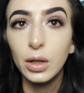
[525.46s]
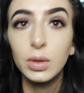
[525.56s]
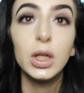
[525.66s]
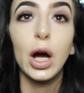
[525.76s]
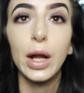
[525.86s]

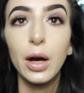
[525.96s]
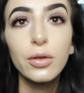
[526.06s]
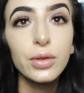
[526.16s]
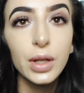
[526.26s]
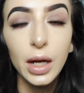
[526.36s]
gone out
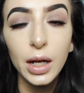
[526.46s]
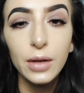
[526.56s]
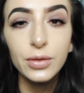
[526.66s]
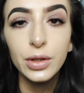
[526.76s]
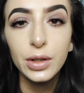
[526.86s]
the night
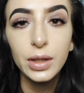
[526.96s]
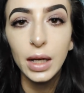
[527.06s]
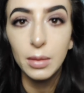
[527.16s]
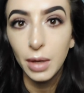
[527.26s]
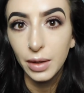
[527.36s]
after
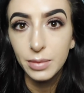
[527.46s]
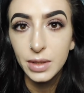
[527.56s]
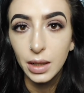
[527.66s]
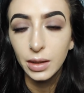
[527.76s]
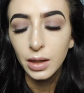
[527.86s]
getting my lips
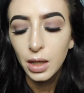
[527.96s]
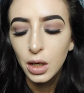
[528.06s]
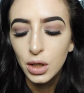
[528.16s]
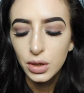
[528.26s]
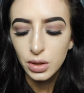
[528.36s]
done.
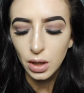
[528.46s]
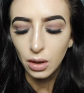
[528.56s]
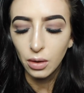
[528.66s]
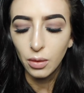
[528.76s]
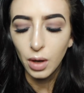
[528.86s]

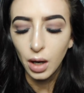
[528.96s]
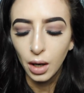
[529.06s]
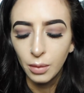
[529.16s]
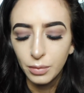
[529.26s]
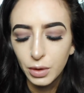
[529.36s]
So
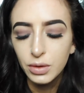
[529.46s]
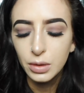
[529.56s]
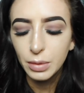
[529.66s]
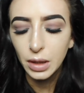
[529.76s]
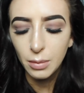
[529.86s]
those
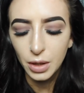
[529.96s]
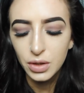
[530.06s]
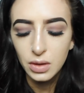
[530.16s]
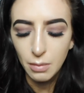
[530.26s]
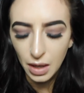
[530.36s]
are pretty
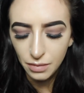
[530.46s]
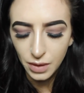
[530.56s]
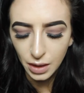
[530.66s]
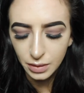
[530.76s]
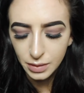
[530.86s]
much the main
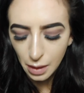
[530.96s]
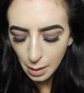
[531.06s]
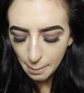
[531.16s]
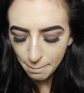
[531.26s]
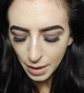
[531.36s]
things.
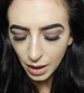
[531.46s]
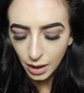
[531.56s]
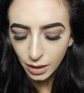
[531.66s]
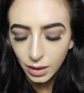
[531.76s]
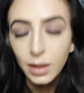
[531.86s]

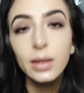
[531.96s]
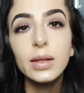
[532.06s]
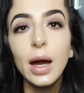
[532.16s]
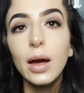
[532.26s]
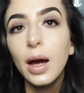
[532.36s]
But
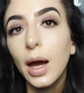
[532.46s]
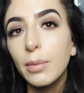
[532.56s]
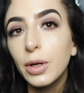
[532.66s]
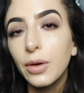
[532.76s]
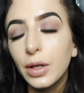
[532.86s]
yeah,
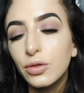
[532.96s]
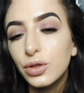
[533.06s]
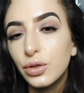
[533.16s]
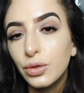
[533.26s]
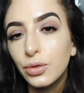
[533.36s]
I'm going
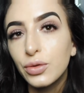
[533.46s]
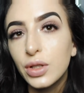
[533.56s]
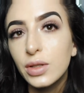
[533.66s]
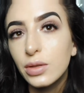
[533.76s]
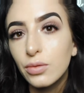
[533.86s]
to
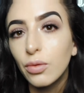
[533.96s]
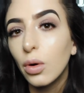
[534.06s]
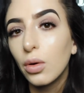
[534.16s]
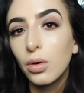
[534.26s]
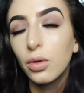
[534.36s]
just
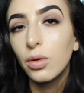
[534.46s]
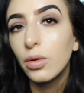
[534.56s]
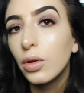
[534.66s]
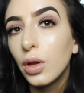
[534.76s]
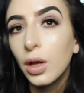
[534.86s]
roll
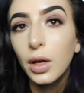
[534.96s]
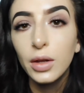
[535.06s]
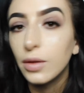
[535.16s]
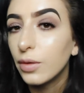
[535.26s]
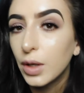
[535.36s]

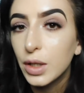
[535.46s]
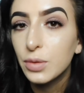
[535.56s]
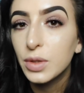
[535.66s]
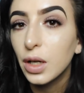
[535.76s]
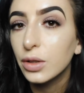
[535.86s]
the footage
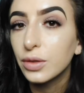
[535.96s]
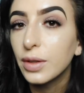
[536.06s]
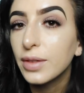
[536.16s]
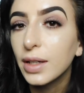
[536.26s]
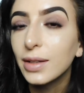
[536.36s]
of Dr.
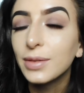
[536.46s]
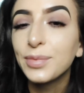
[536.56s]
Rivkin.